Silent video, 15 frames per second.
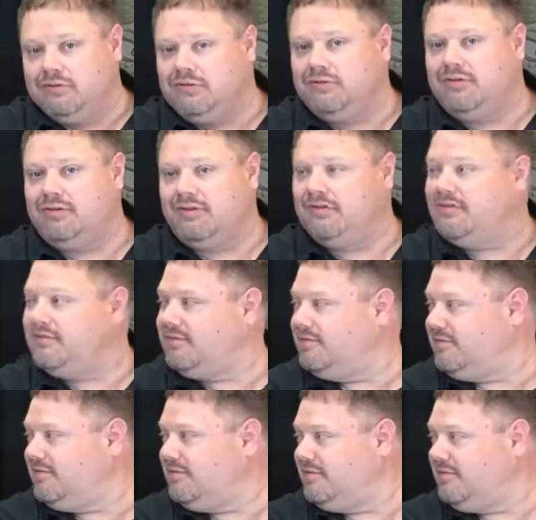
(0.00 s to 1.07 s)

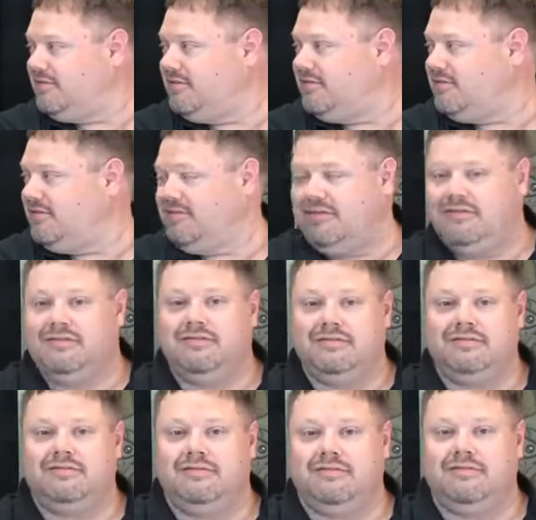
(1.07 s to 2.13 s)

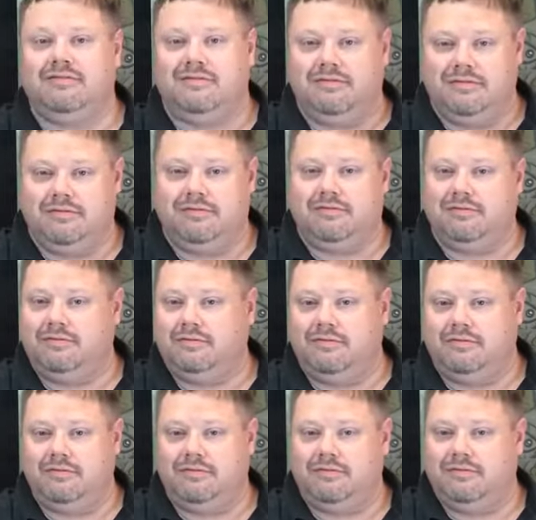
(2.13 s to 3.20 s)

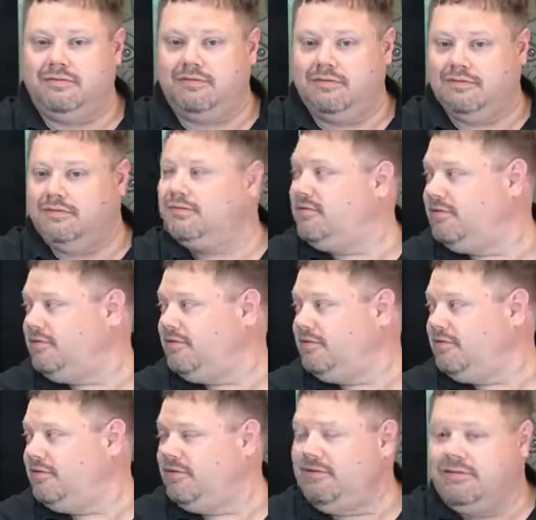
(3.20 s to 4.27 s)

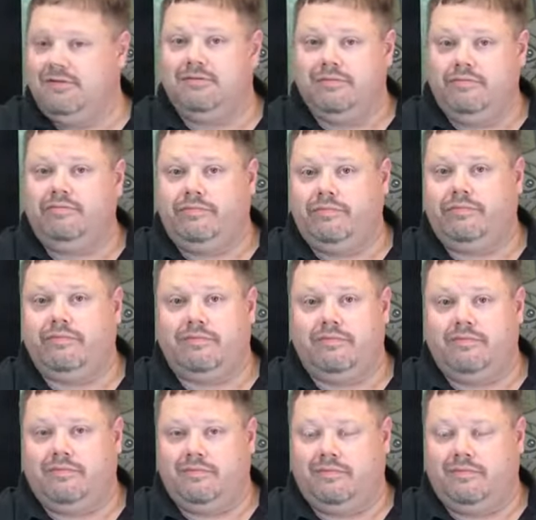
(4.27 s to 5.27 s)
No words are spoken by the person on screen.